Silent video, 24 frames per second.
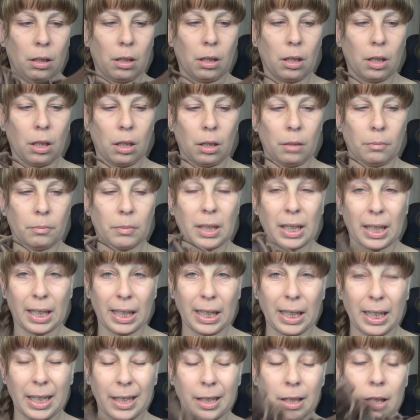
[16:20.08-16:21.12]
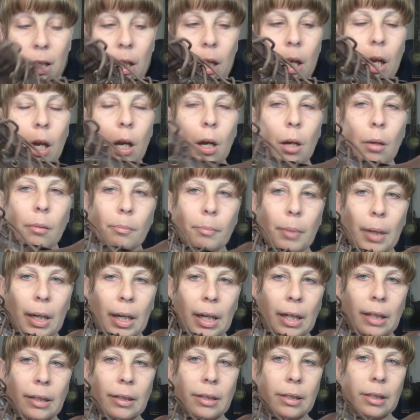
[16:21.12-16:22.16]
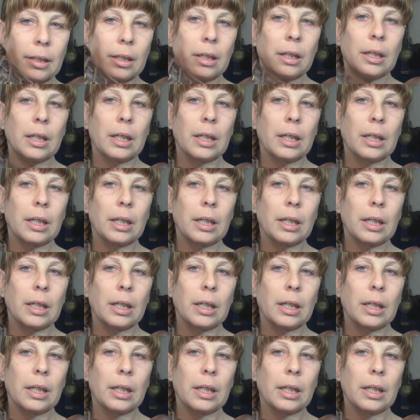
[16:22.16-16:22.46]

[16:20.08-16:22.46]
to get, but